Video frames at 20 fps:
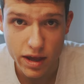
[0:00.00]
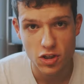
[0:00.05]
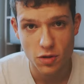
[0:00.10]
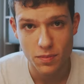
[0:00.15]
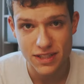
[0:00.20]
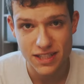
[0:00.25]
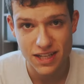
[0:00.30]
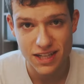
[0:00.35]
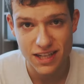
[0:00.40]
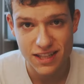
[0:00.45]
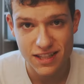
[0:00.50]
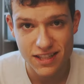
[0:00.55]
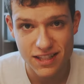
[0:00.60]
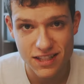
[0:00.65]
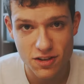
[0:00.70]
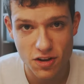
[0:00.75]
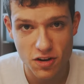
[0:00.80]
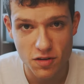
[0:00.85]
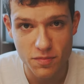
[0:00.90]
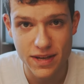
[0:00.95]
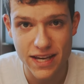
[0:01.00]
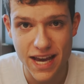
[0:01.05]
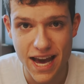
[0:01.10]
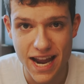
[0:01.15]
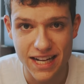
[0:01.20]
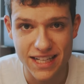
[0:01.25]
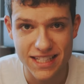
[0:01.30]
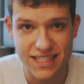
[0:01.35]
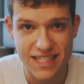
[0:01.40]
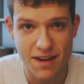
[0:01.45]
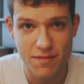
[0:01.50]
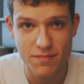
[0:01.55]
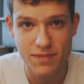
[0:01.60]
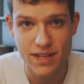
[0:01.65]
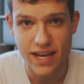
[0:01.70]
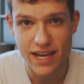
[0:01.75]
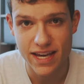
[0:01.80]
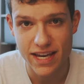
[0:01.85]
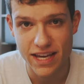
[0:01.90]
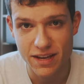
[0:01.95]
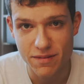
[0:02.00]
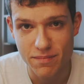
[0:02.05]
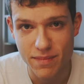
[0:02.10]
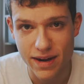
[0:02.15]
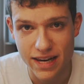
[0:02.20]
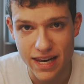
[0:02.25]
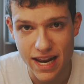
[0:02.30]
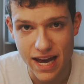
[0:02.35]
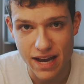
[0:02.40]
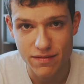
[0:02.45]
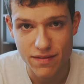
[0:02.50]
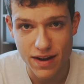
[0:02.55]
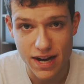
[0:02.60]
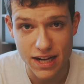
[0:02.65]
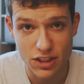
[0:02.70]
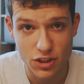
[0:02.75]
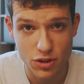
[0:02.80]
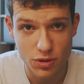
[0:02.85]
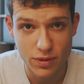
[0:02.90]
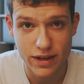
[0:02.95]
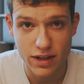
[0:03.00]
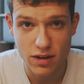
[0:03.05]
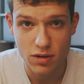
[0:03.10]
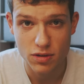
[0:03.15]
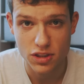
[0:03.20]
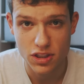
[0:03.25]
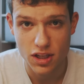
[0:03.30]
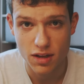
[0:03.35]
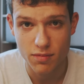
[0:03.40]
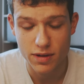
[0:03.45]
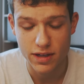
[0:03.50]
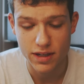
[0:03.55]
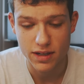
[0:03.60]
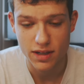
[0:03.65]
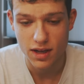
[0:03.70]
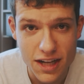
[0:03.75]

So basically this is gonna be an exam day in my life at Trinity College Dublin.